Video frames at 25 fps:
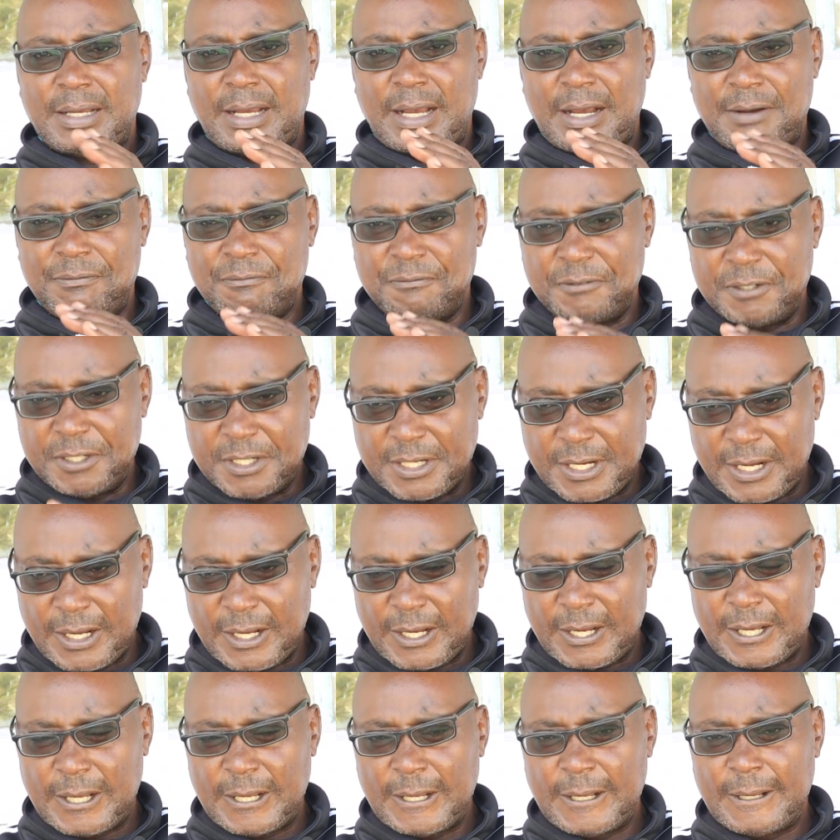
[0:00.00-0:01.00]

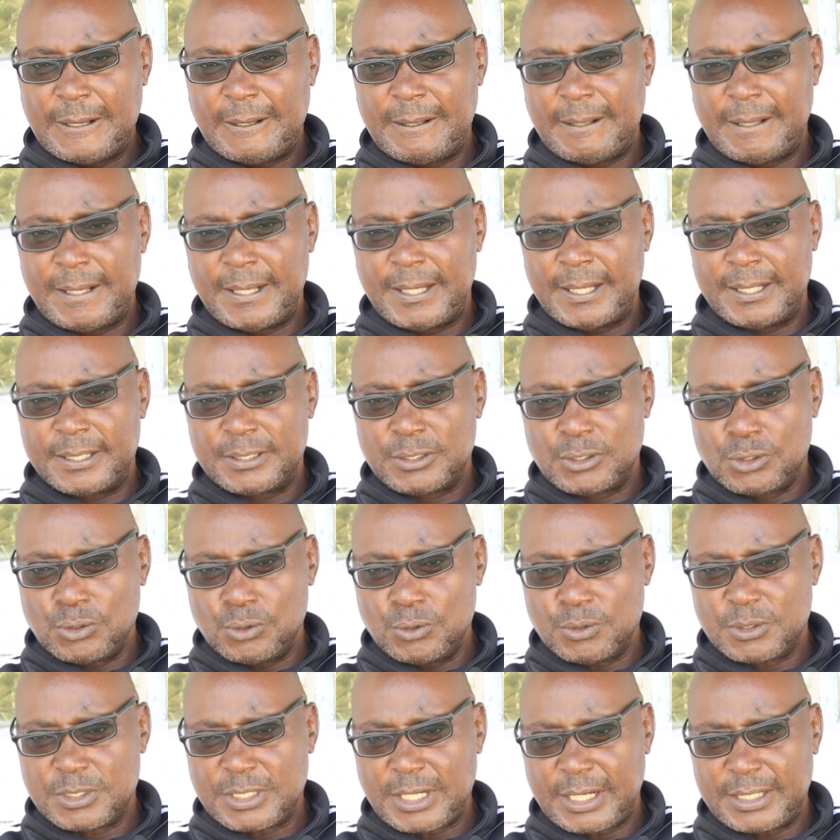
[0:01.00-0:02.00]
Africa,
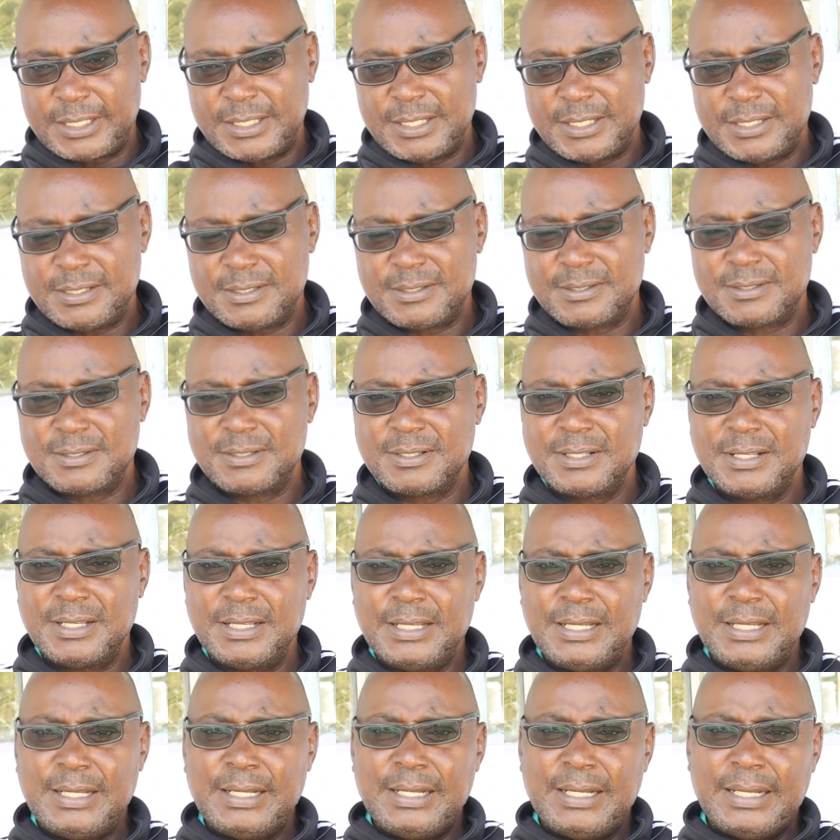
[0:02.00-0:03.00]
2 studies,
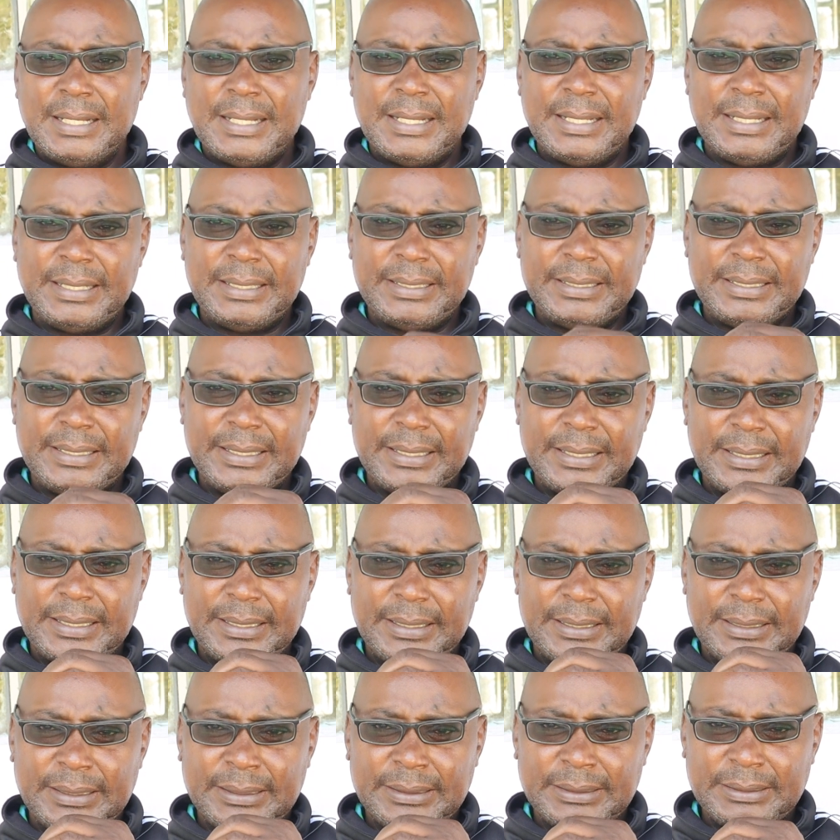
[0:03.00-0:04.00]
and
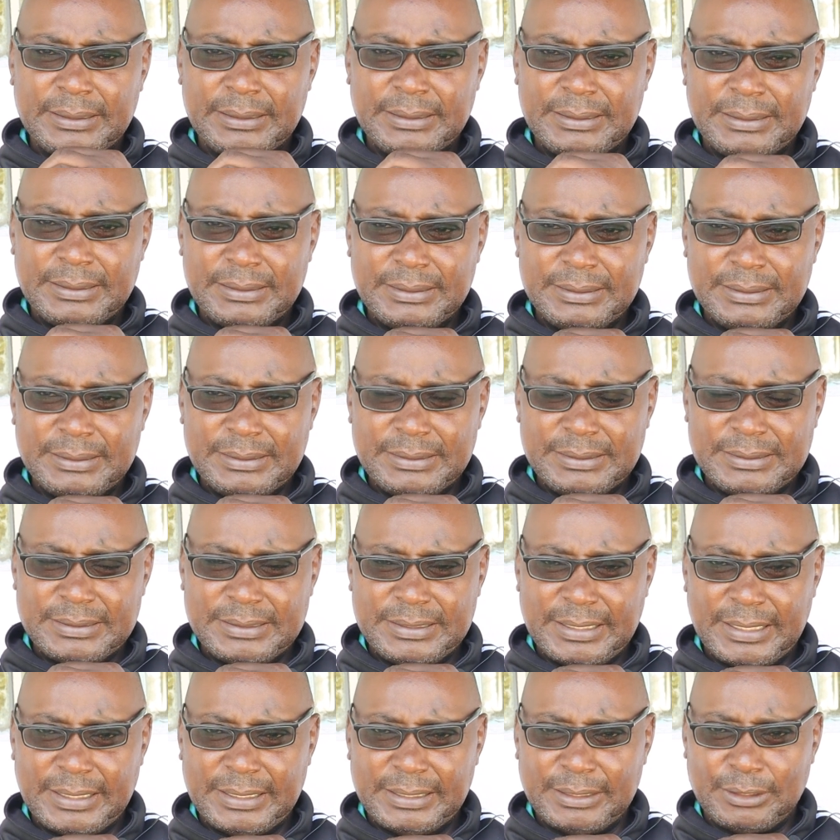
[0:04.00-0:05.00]

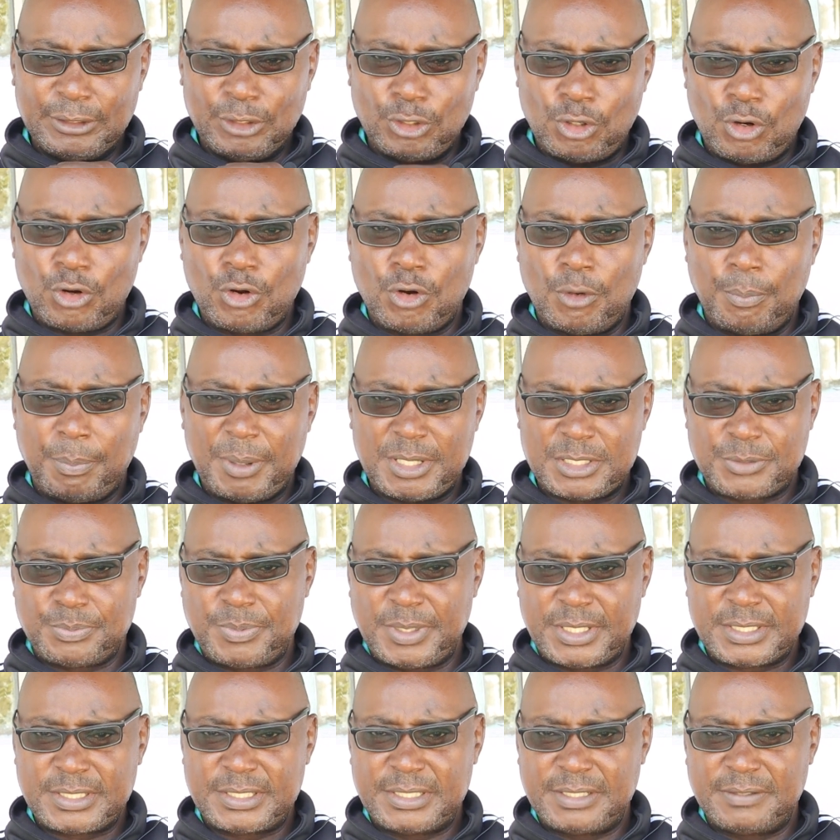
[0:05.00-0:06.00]
the local
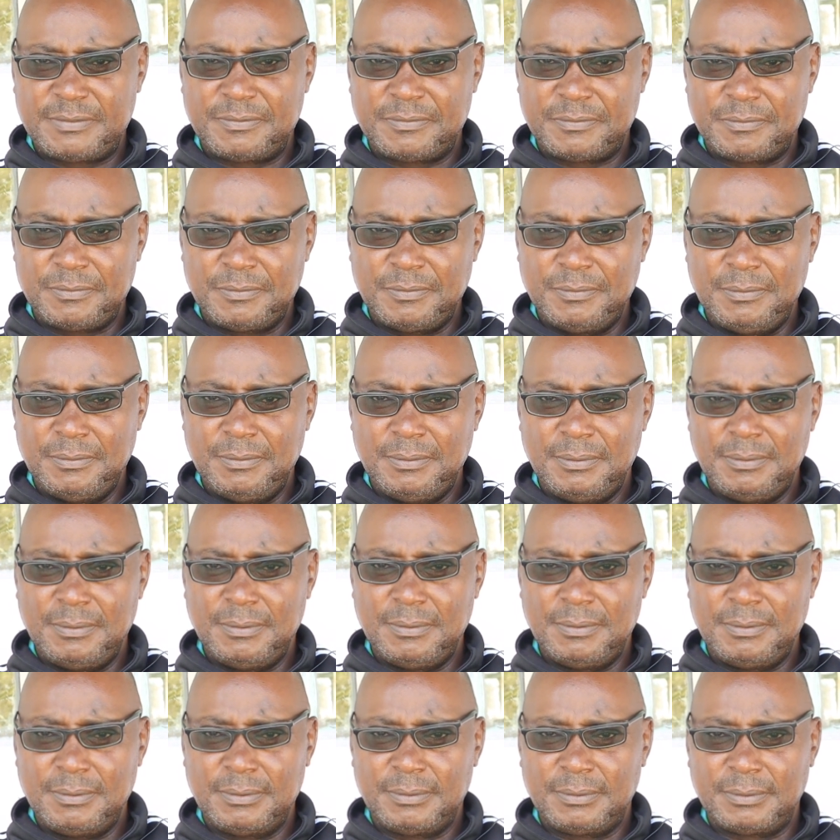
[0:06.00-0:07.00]
perspective,
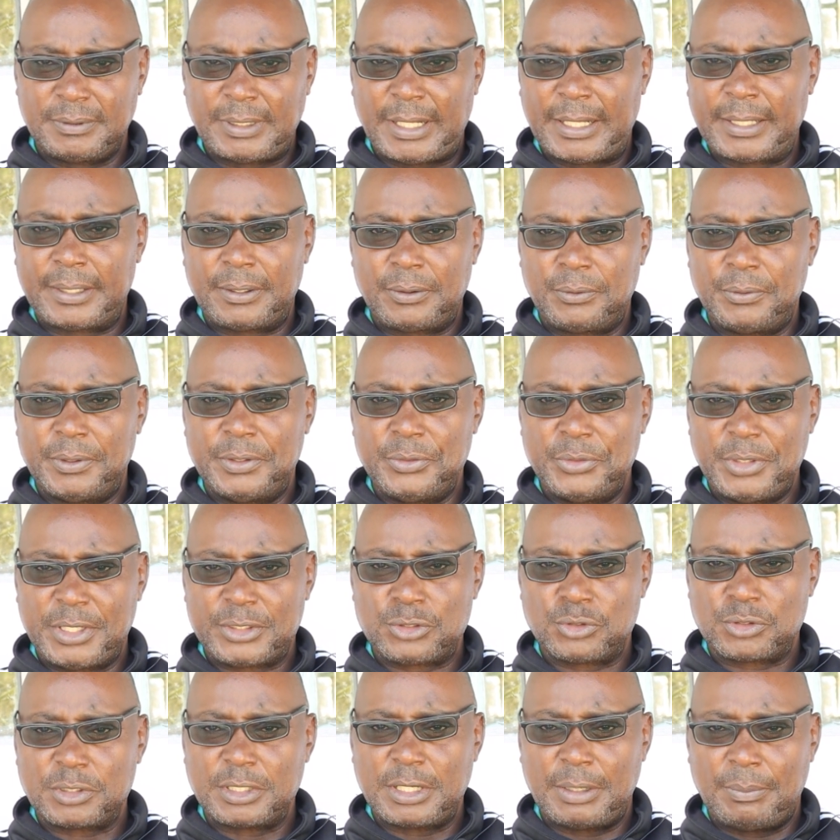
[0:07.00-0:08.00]
like when we are
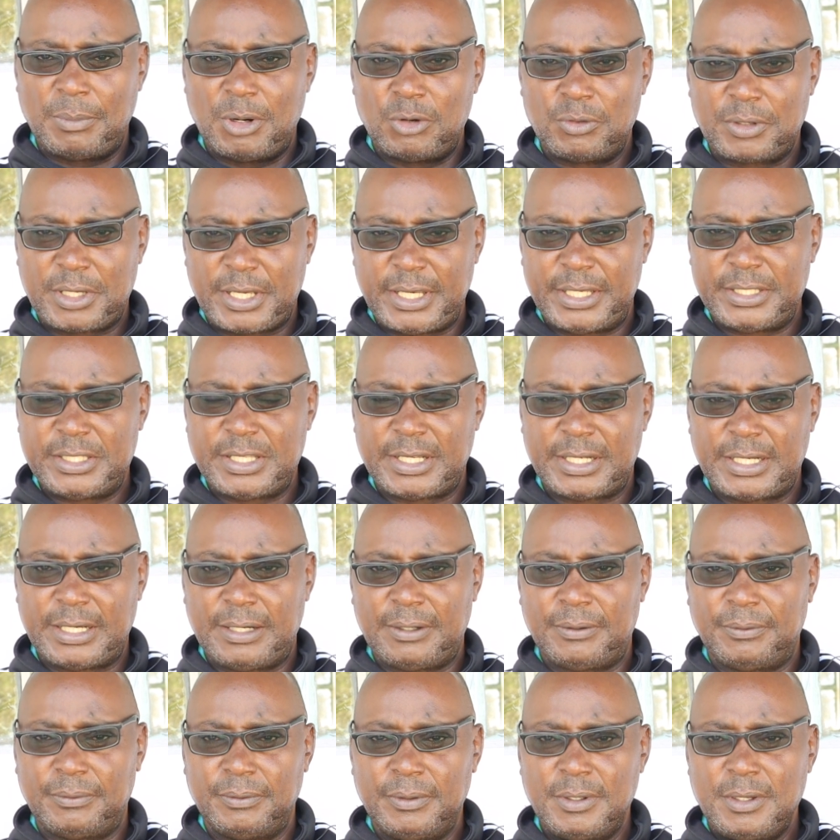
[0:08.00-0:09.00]
talking about Kenya
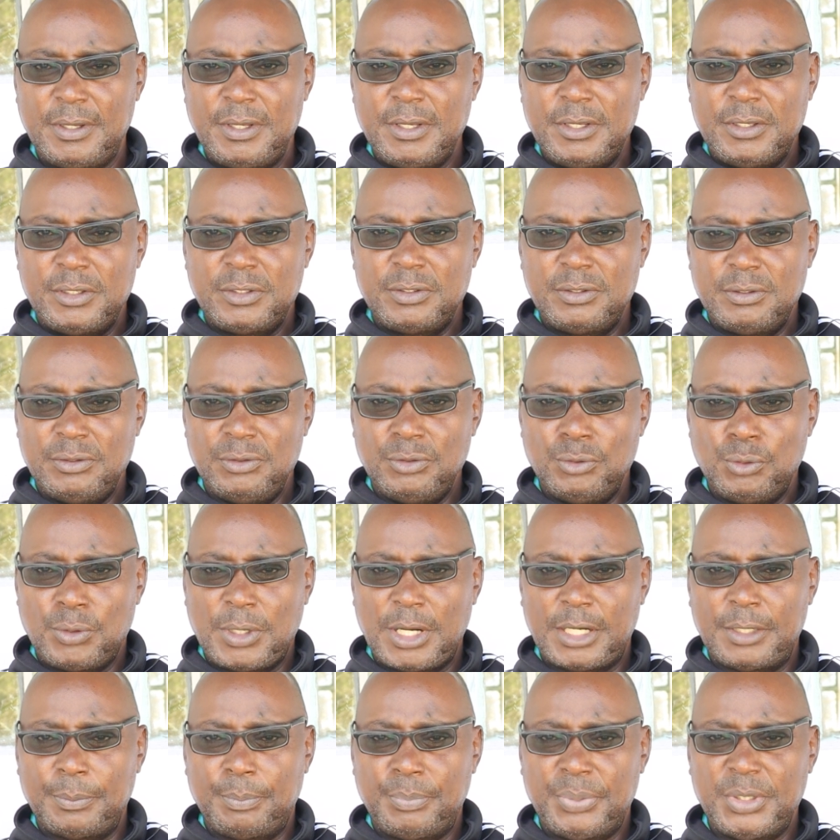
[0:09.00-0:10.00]
now, you
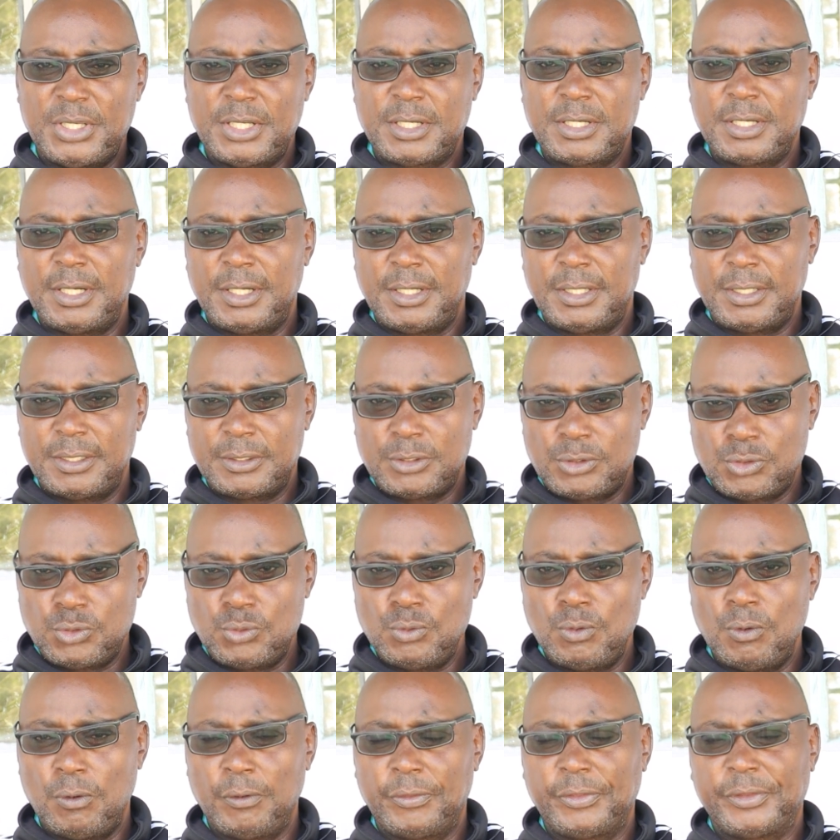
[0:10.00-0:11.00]
can pick 2
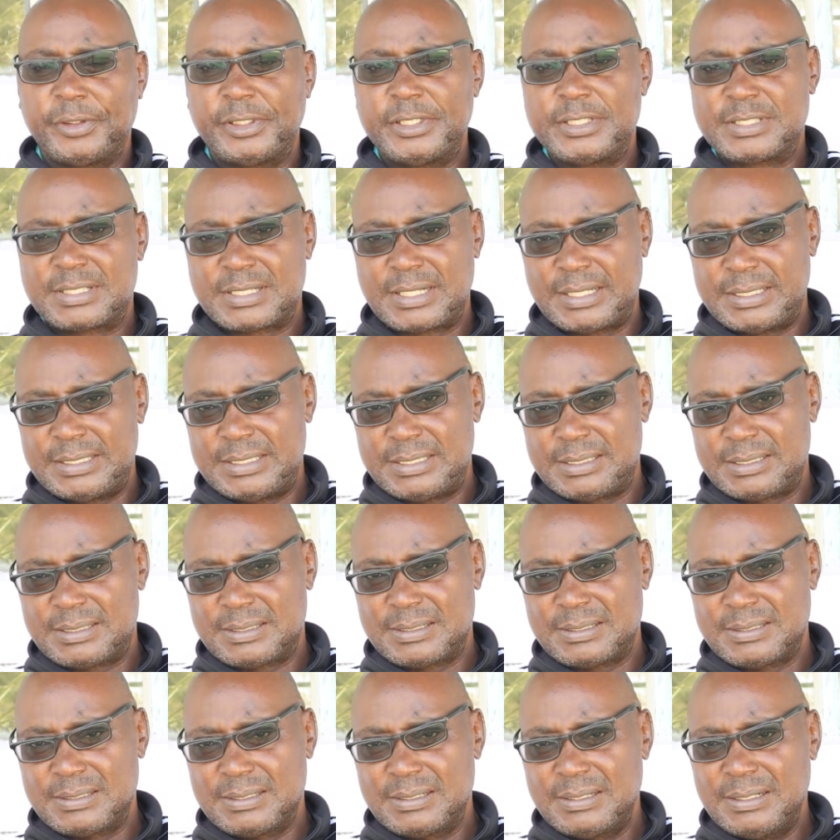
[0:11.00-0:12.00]
or 3
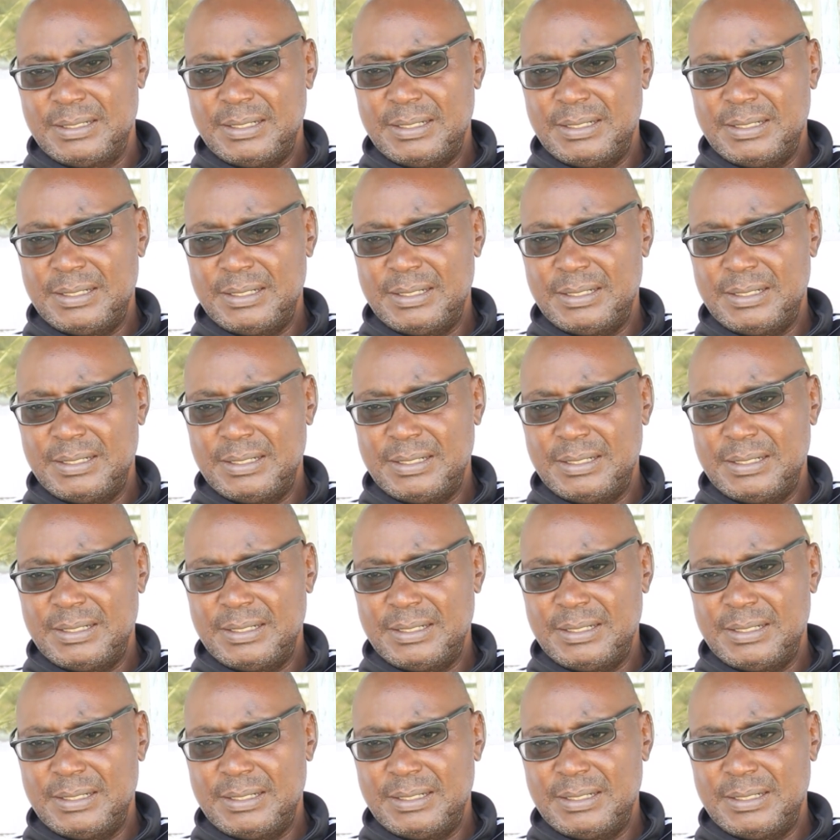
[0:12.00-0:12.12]
studies